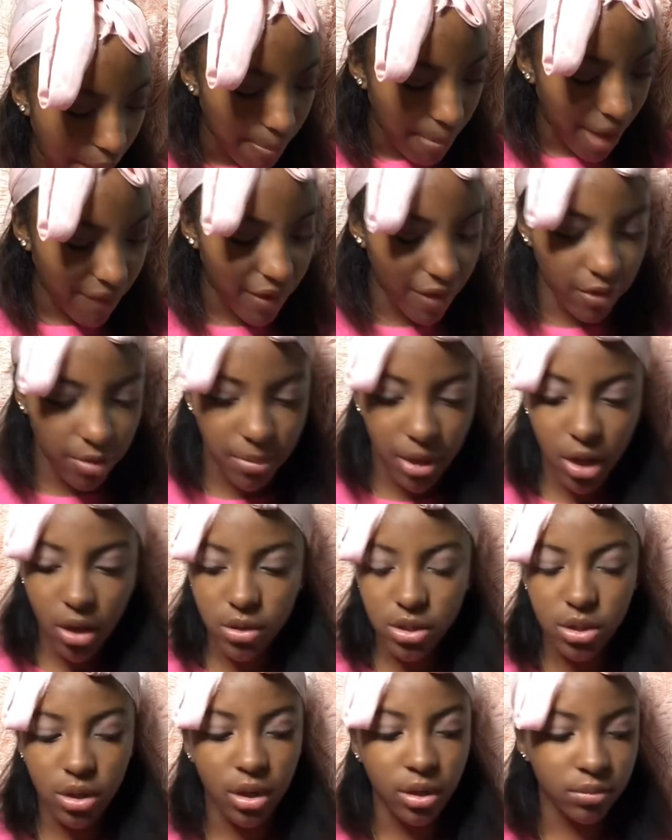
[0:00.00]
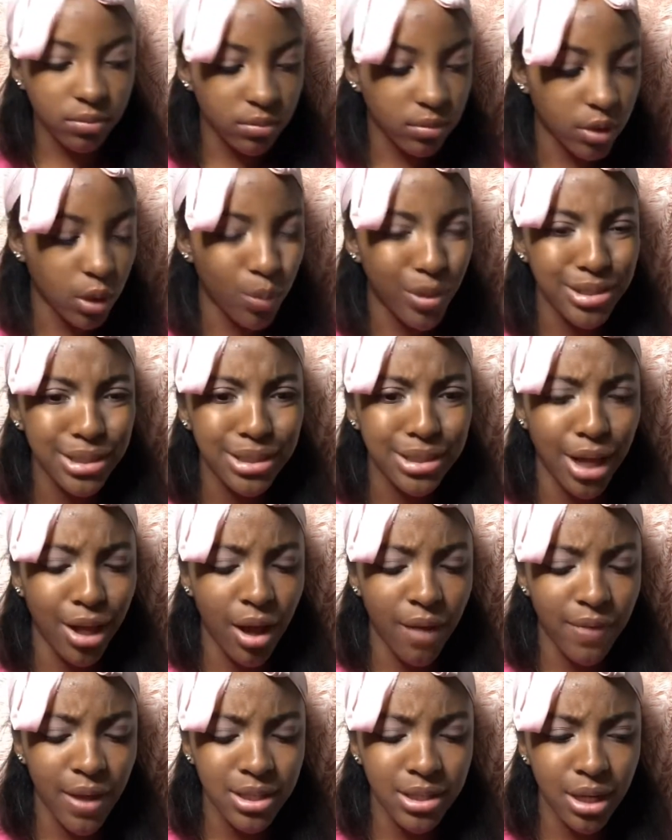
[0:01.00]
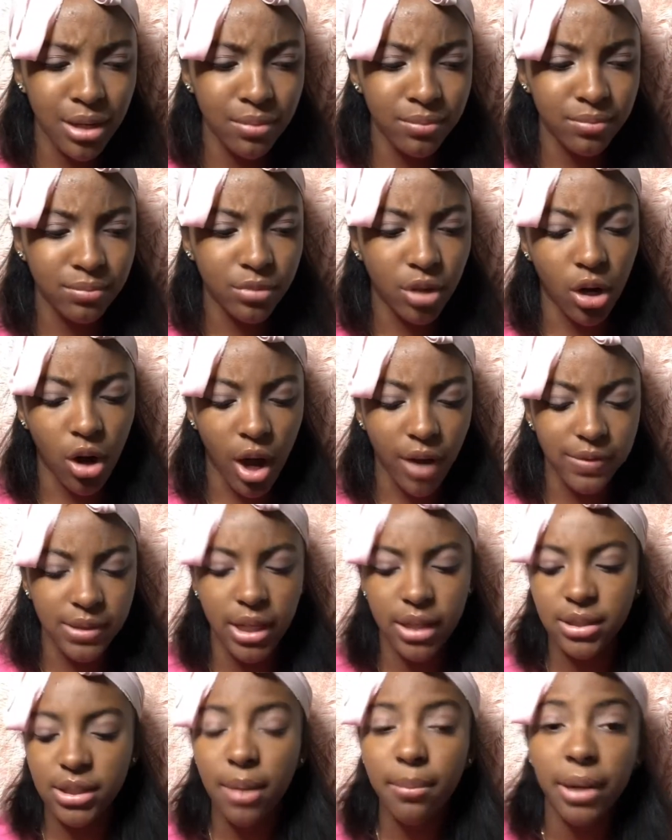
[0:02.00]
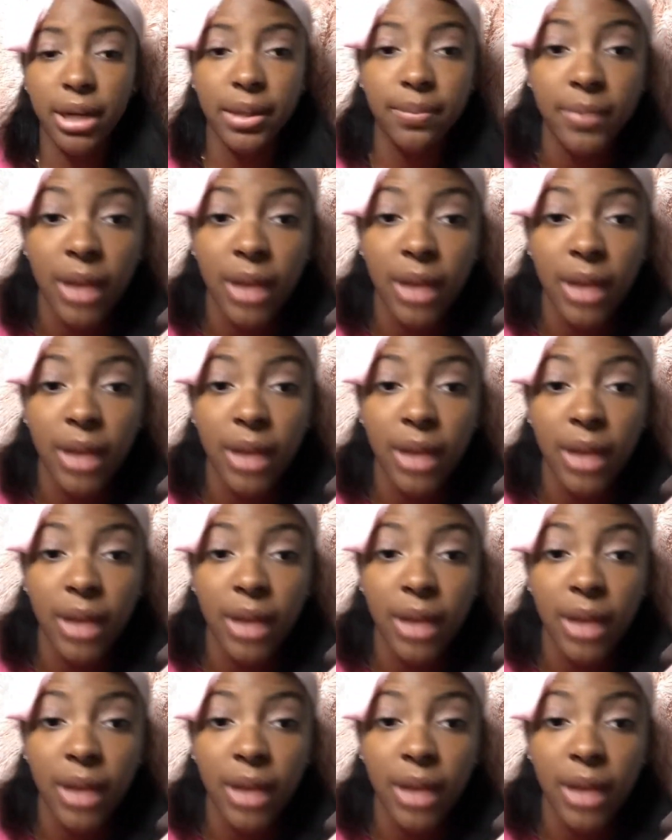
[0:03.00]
My favorite Migos song, was it Take Off That Song? Or Offset? Somebody,